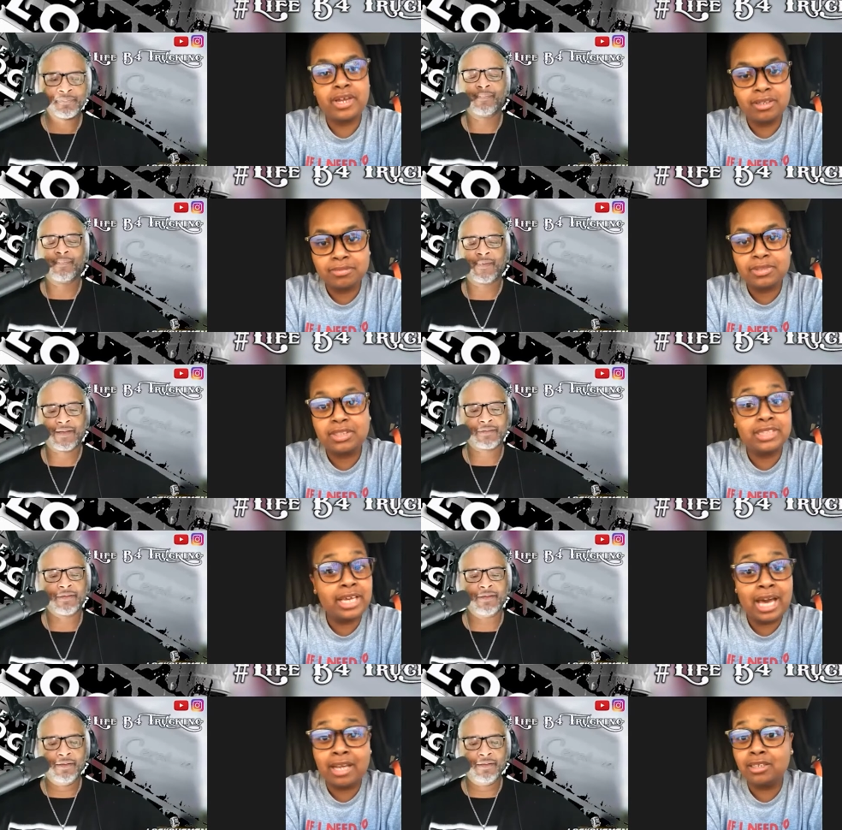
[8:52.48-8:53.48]
Speaker 1: right, because they
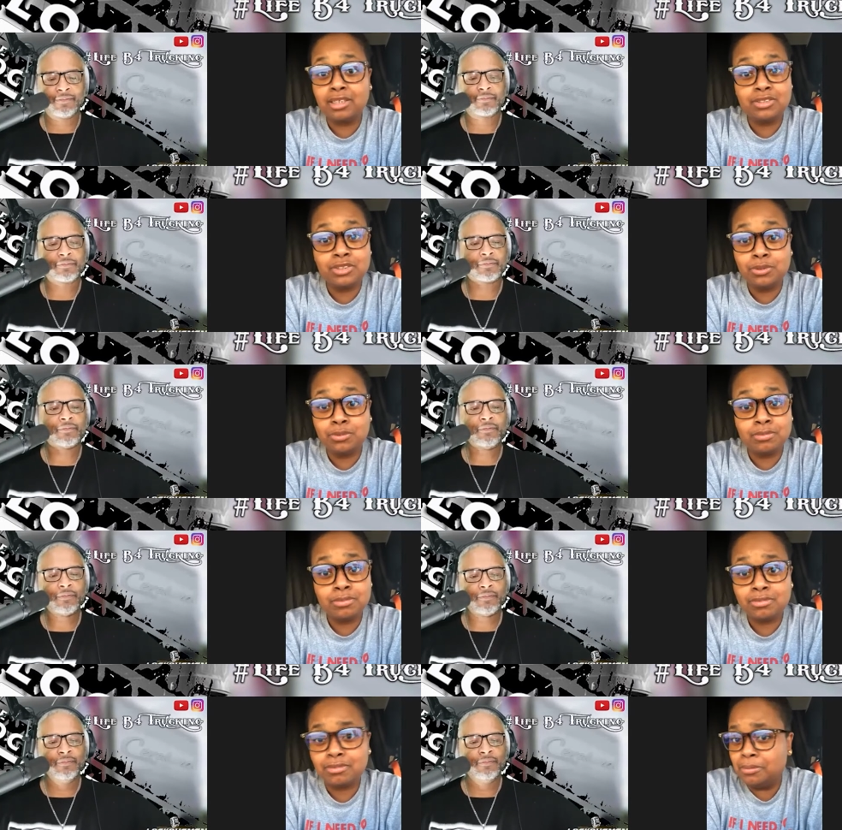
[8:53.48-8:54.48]
got a list
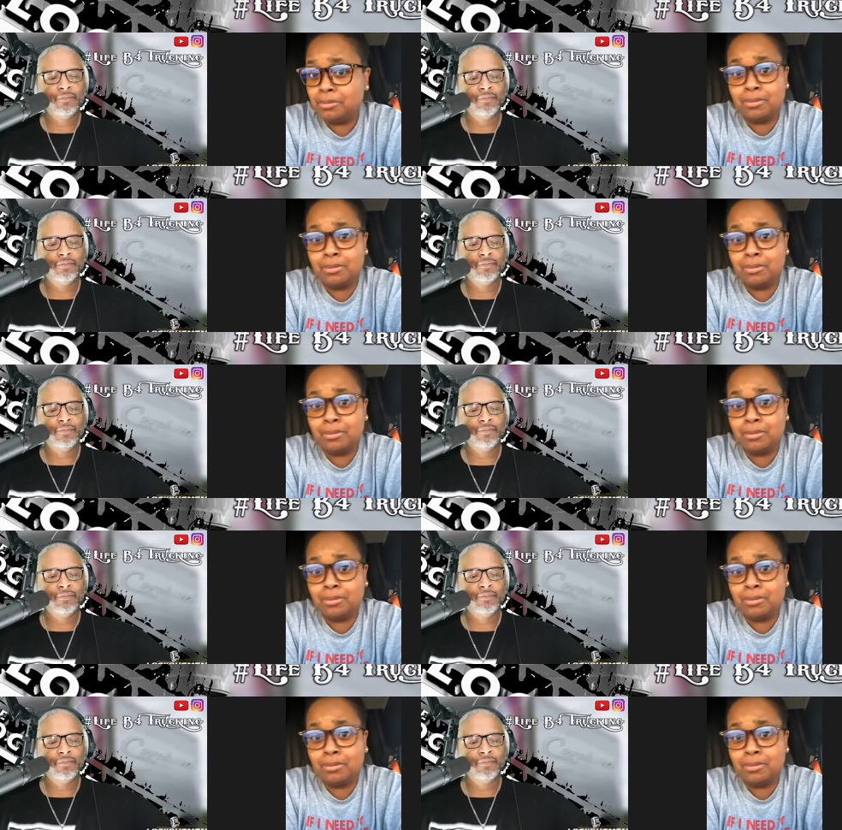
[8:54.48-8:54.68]
too.